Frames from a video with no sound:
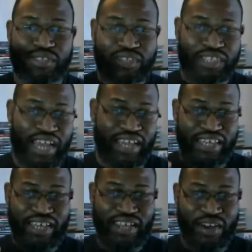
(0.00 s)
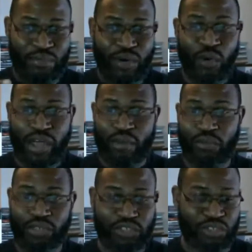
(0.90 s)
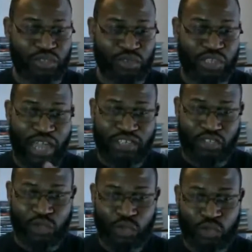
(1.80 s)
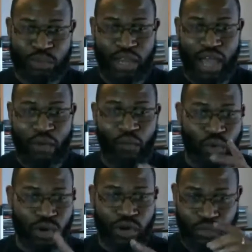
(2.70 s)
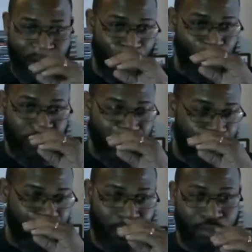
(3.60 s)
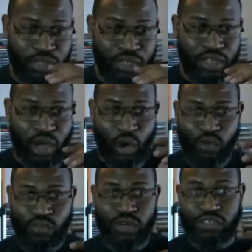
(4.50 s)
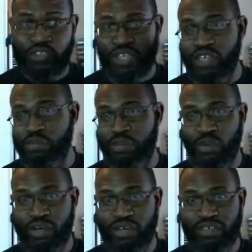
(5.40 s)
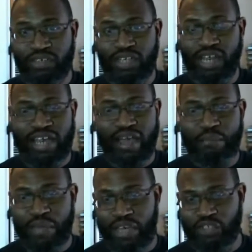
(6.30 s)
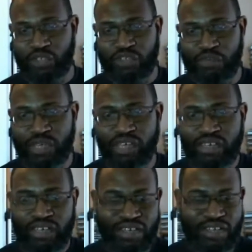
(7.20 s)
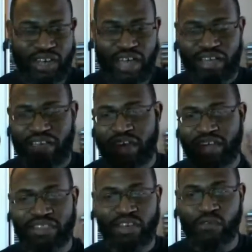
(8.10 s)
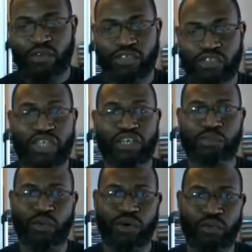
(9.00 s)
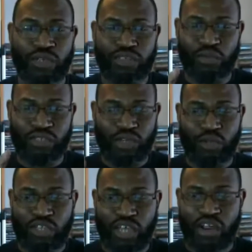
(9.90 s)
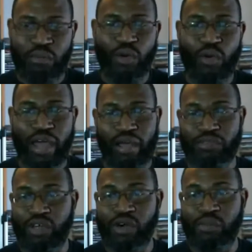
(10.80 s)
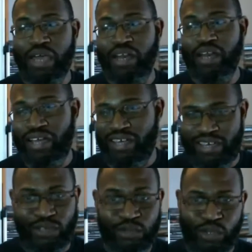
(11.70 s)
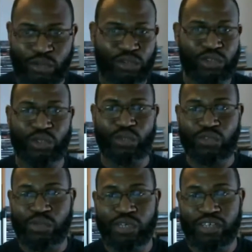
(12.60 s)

Nike Air Moab, which that shoe, man, I wore it when I was over in Singapore, and I got pictures of me like kicking it over in Singapore with those Air Moabs on, man, and I killed those shoes. But